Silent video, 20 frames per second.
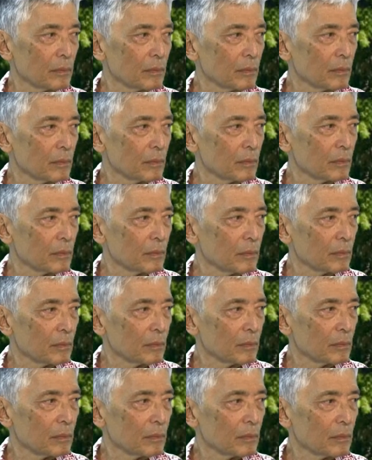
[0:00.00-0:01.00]

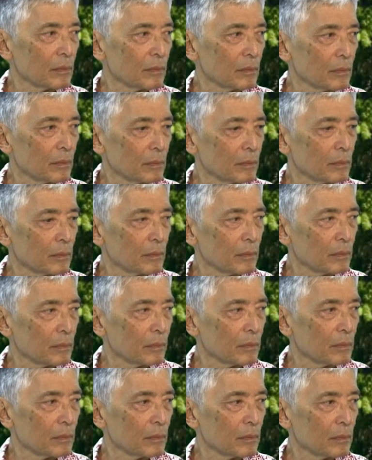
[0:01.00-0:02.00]

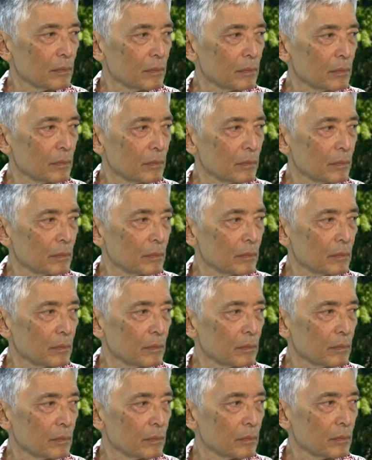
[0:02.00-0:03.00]

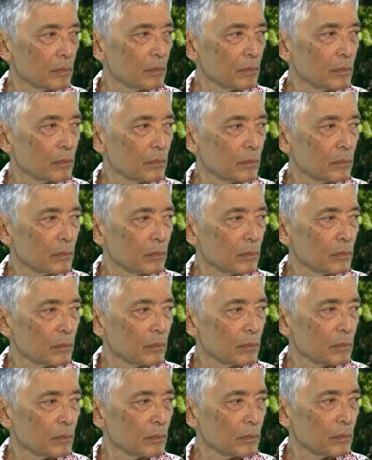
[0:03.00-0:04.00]

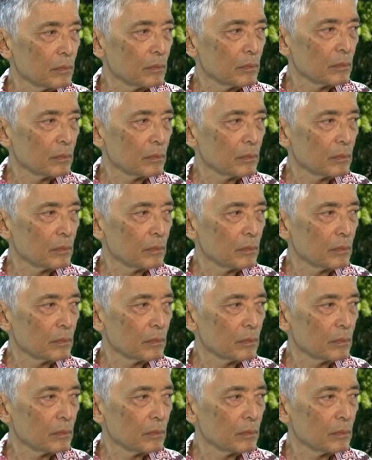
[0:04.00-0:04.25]
(not speaking)